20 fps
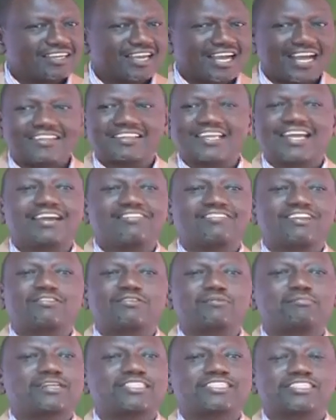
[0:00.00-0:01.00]
and they have
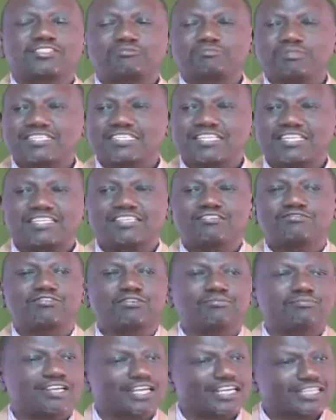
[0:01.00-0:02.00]
never participated in
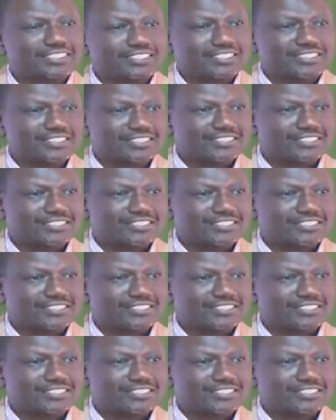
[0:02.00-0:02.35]
formulating.